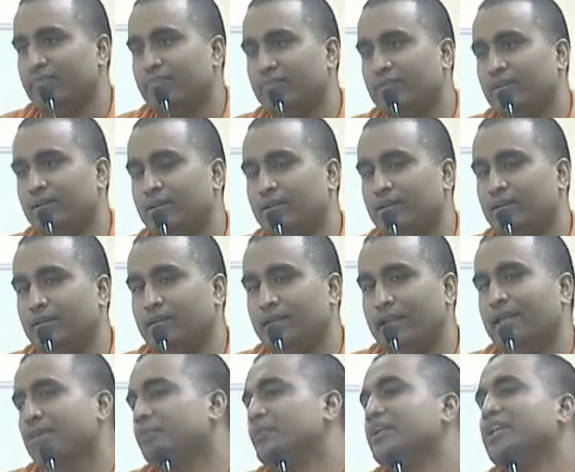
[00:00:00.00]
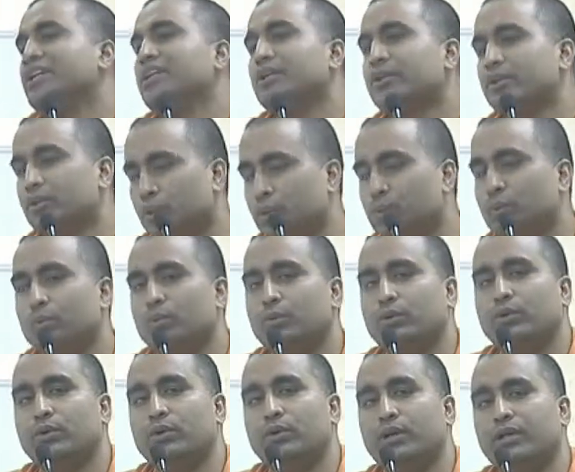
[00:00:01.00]
Like we do in
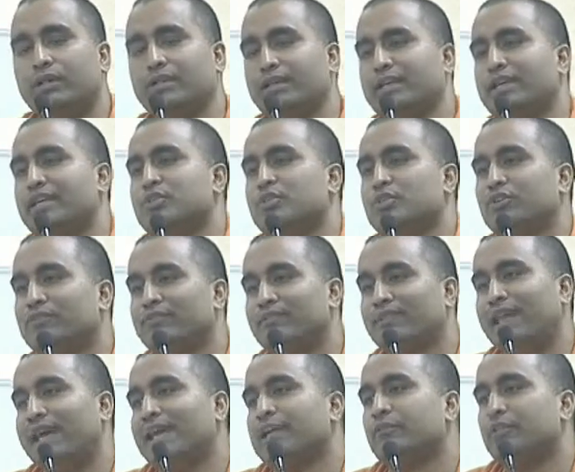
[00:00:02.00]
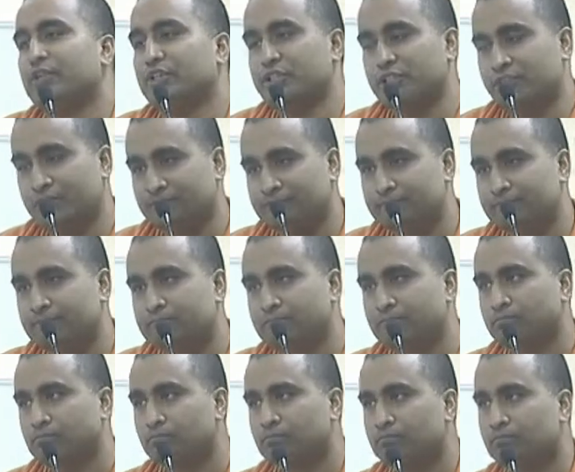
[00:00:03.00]
the case of language.
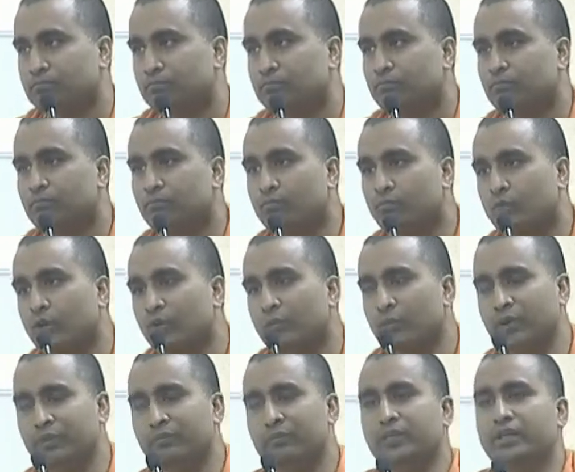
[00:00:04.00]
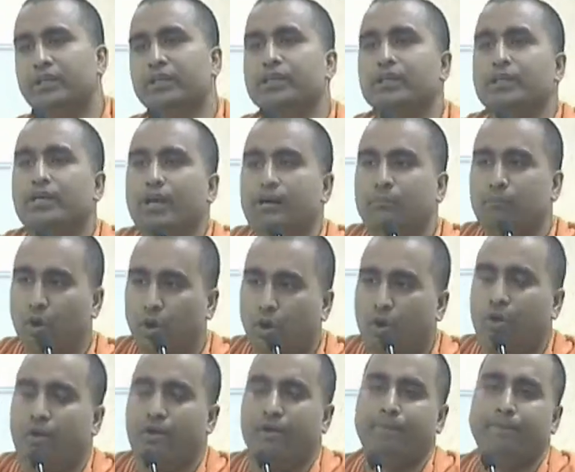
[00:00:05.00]
When we are born,
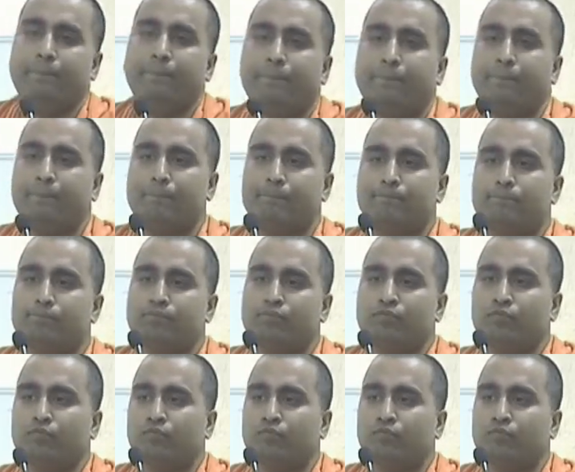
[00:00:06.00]
we